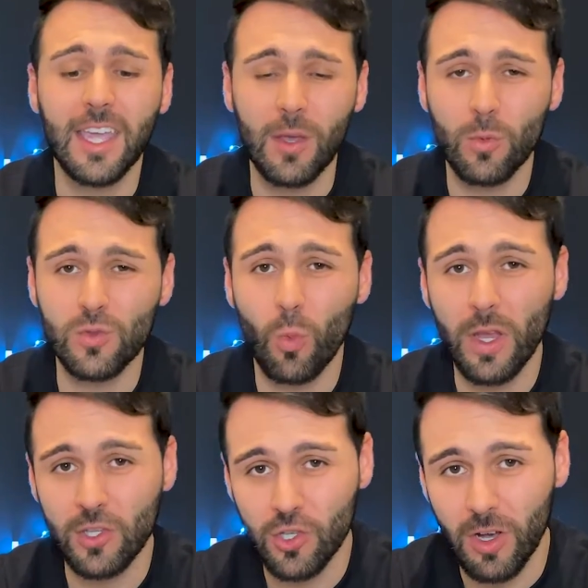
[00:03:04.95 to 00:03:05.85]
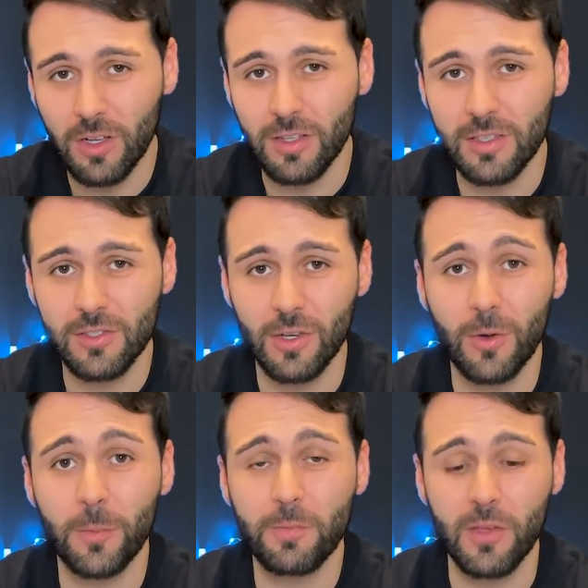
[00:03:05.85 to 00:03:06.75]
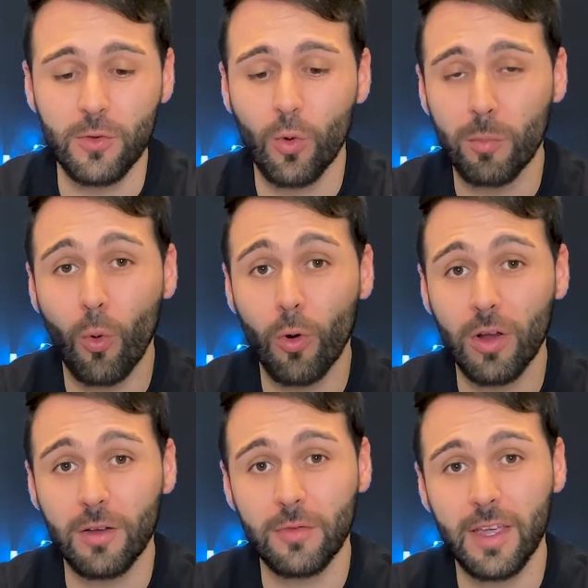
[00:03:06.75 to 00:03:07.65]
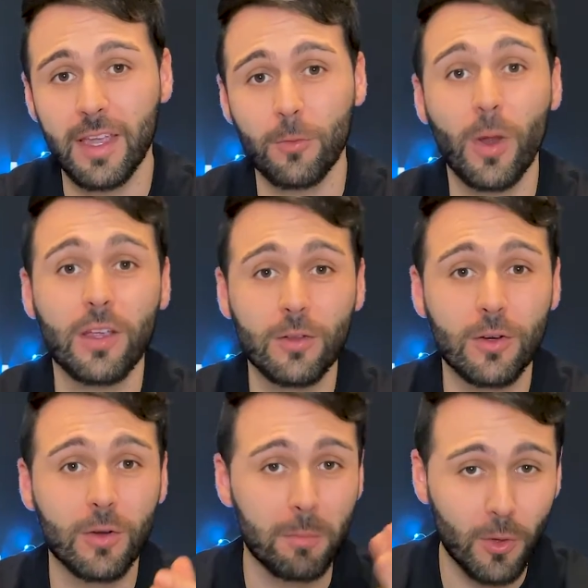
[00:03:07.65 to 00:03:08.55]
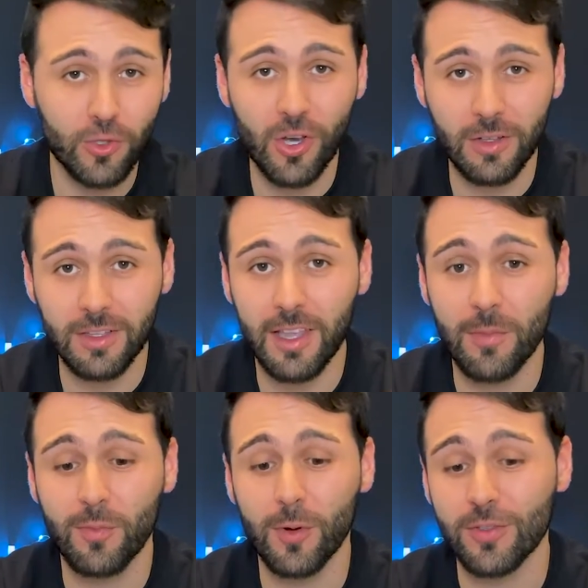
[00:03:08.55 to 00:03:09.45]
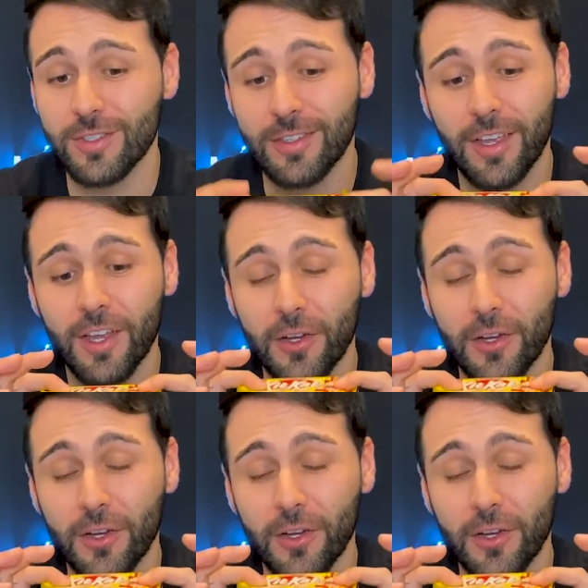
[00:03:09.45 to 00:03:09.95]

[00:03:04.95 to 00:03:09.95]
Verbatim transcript: It was white chocolate, so if you are more of a regular milk chocolate type of person,